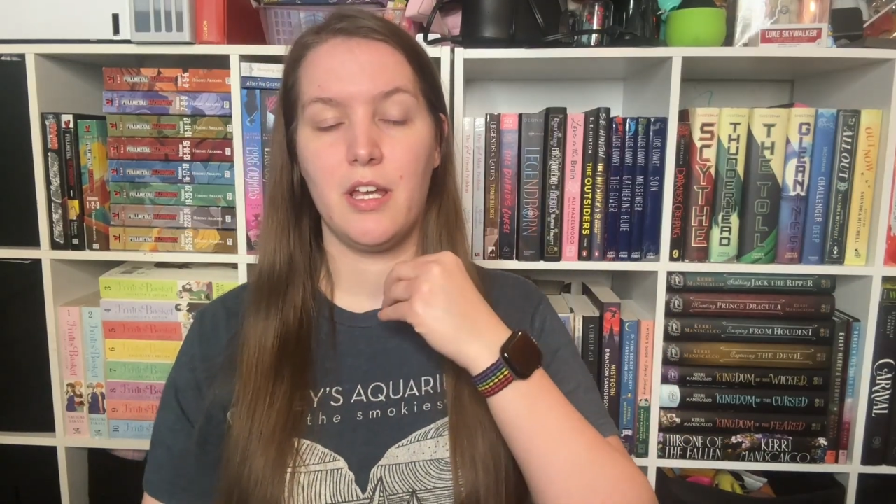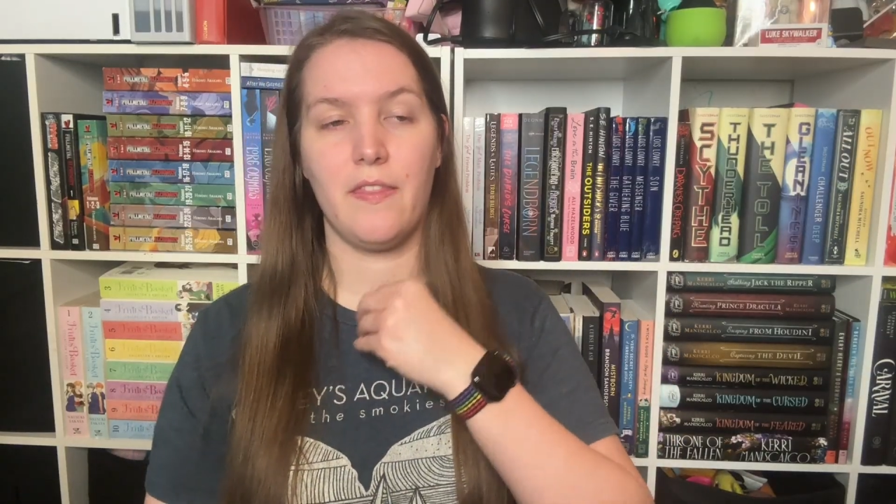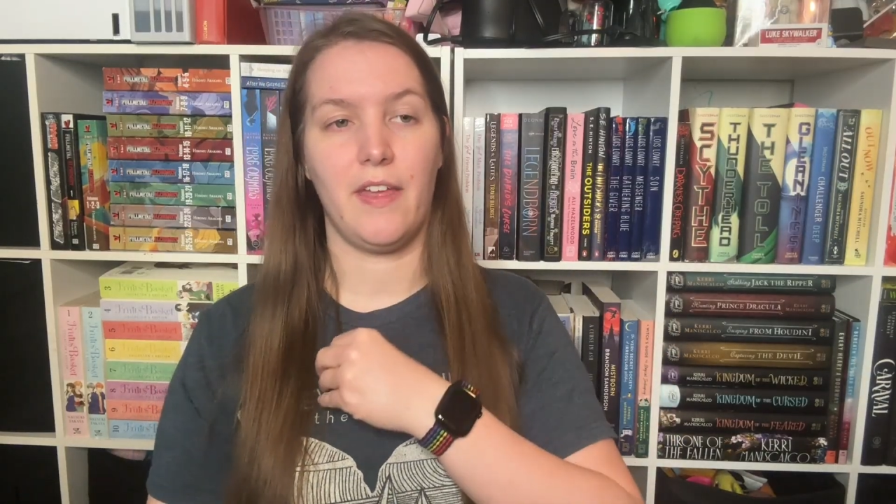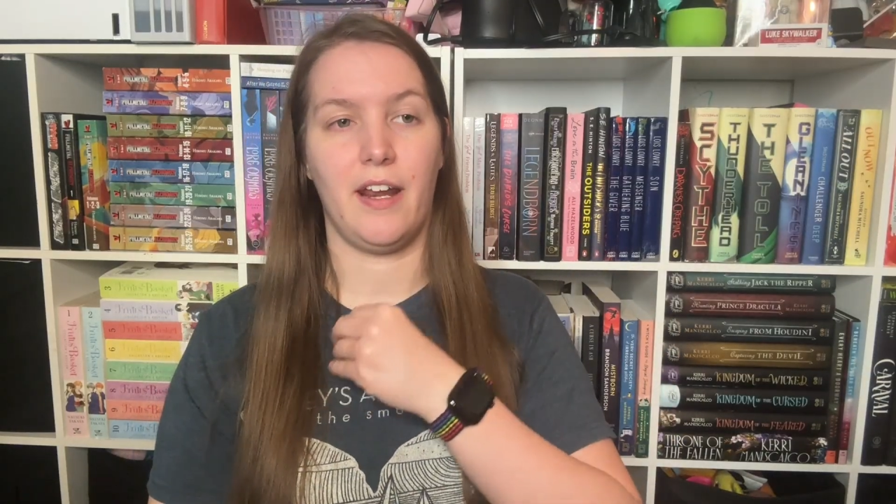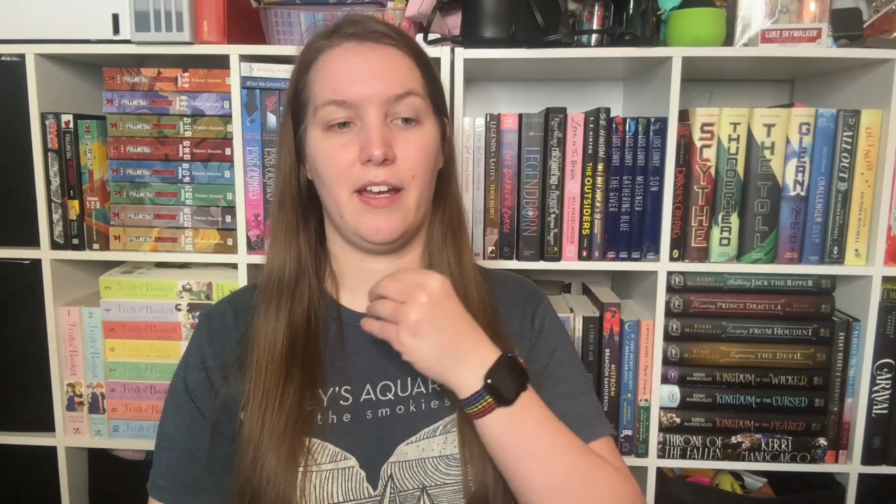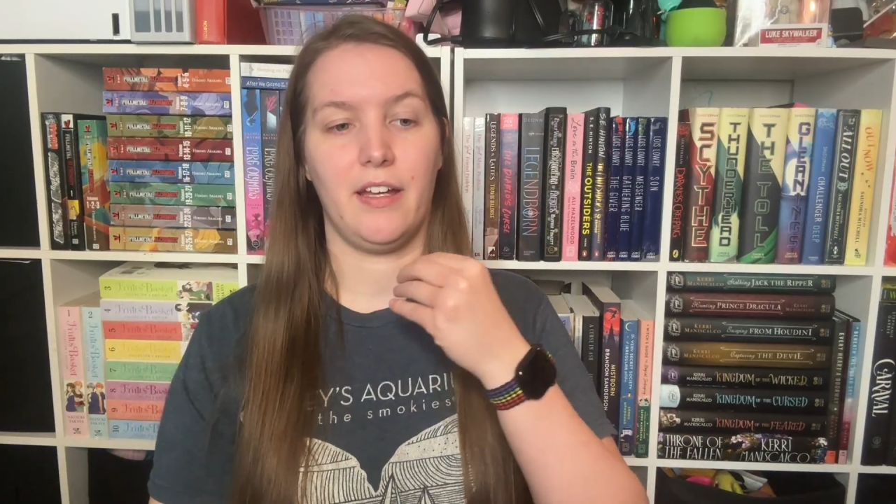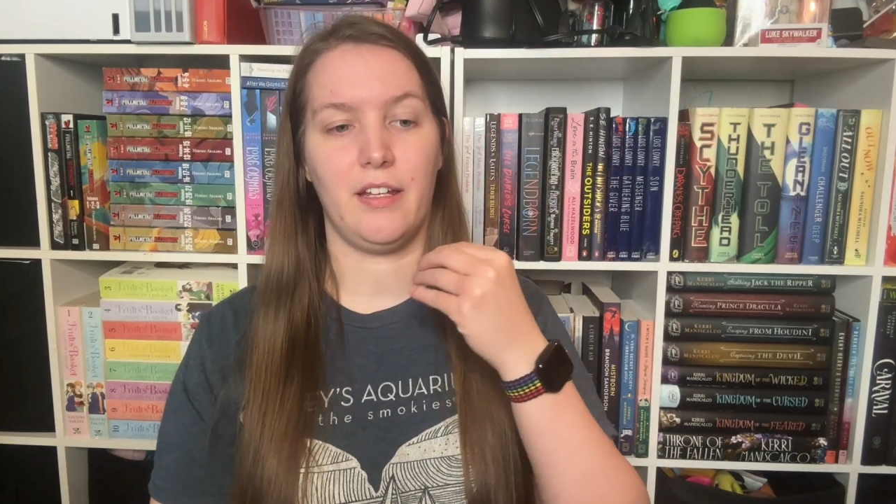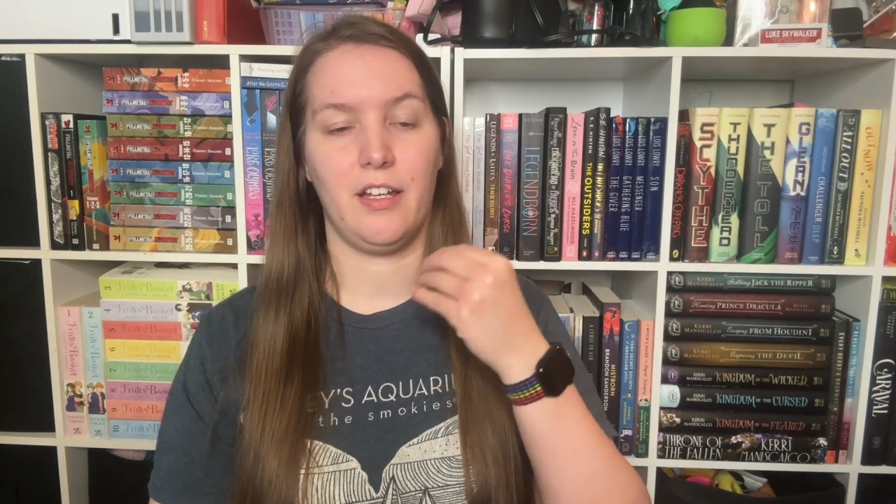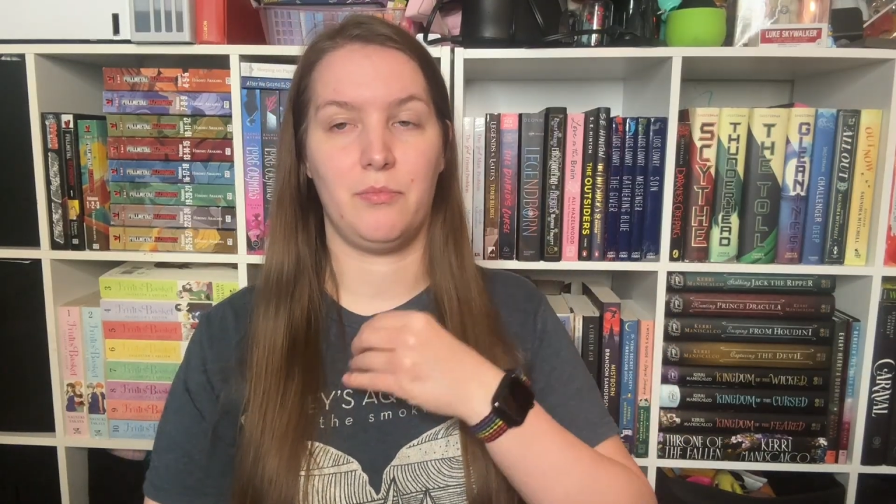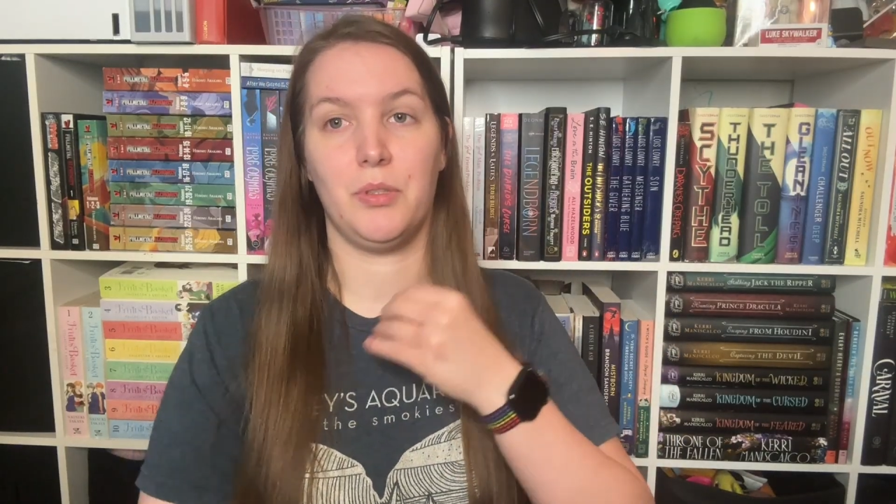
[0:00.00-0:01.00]
that I
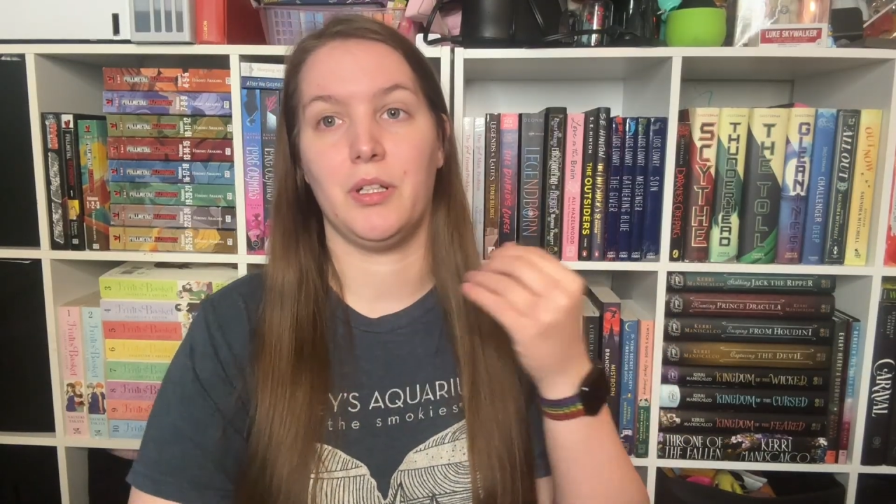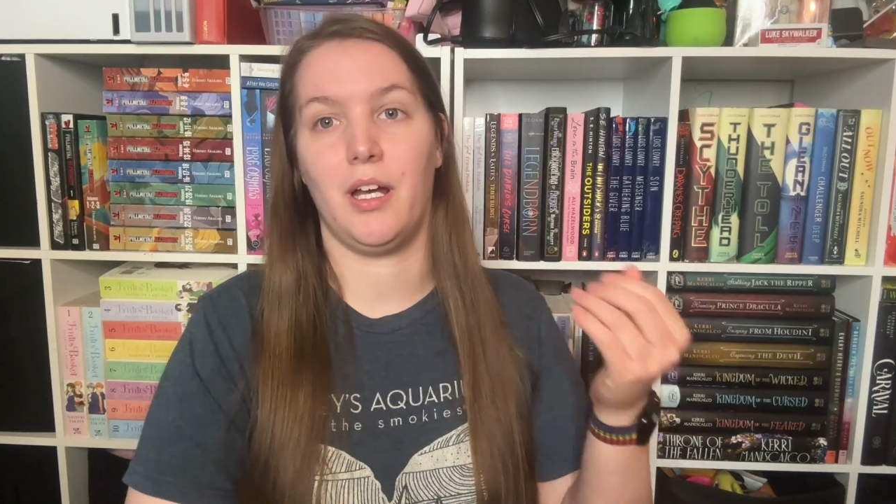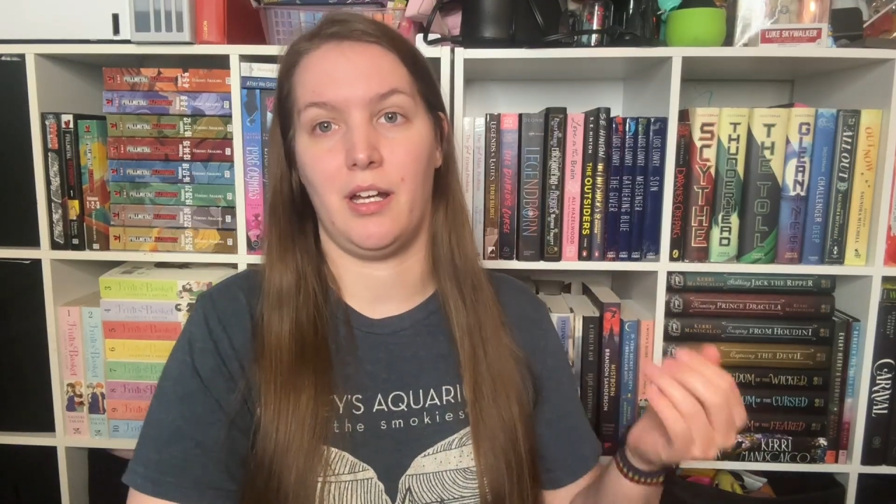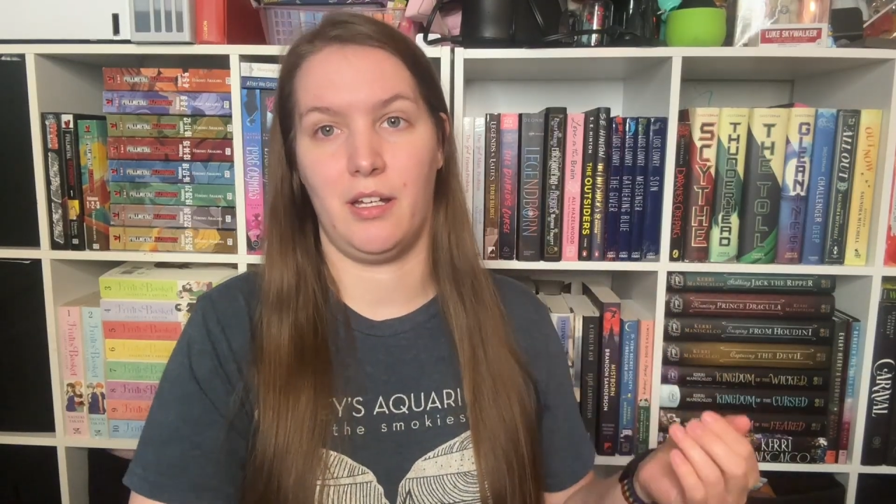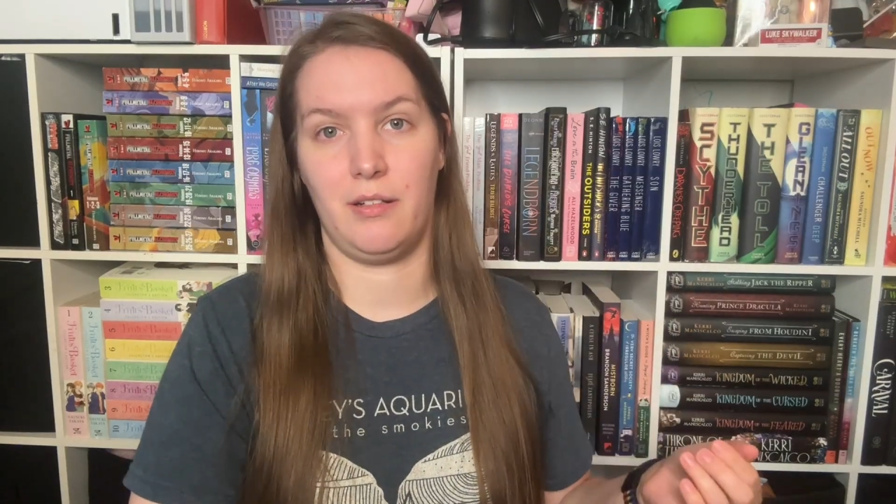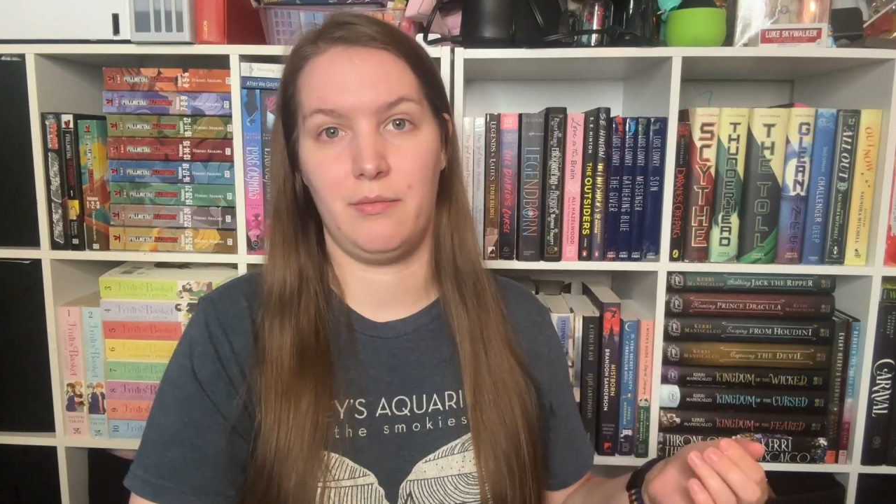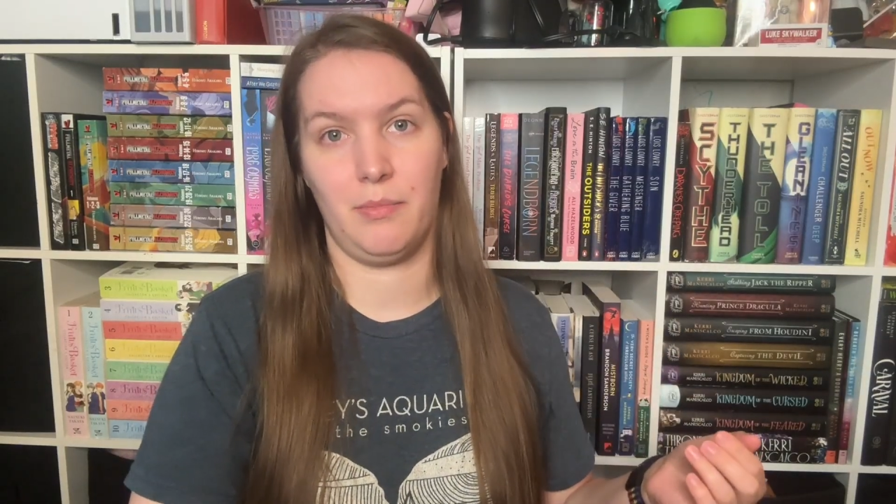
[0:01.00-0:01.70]
have put on